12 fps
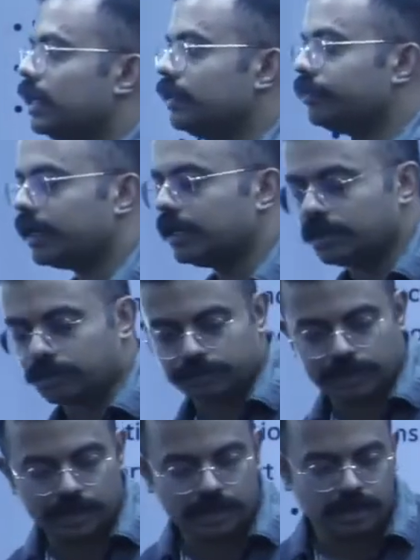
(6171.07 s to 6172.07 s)
In front of
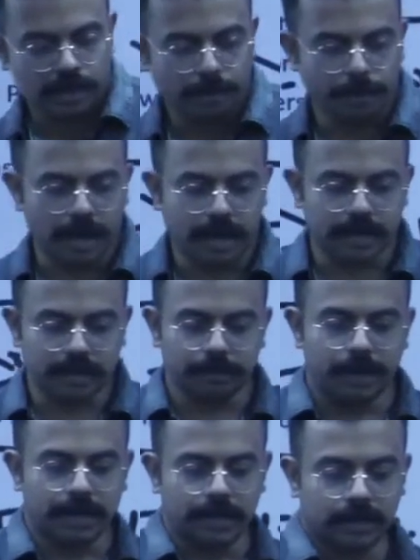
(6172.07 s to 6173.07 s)
the
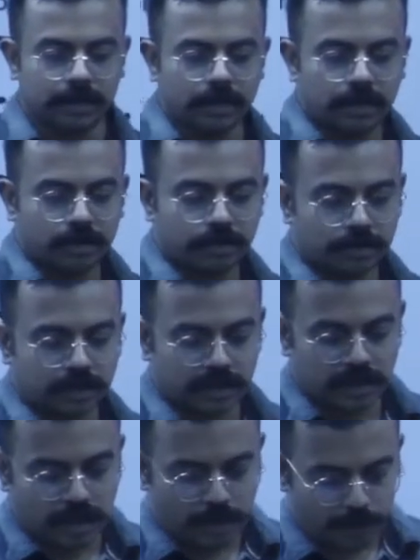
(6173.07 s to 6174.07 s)
parliament. Okay.
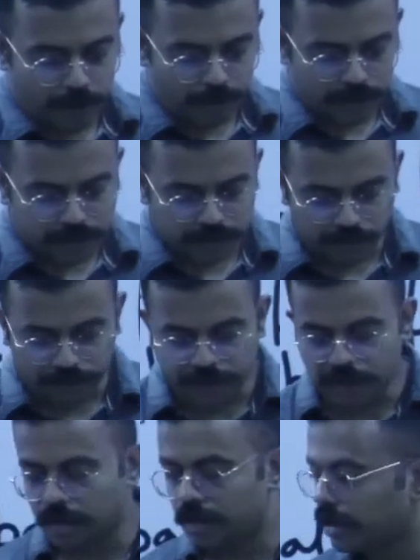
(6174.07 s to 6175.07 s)
Powers of
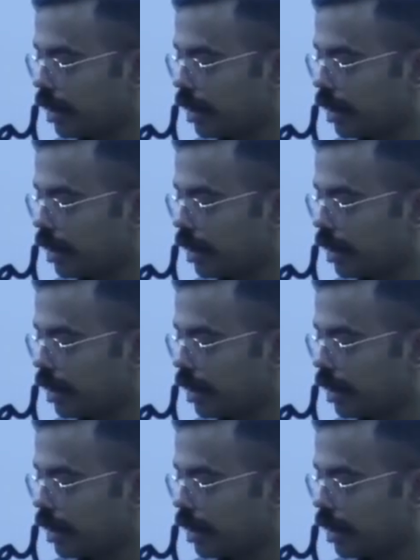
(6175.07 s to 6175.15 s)
the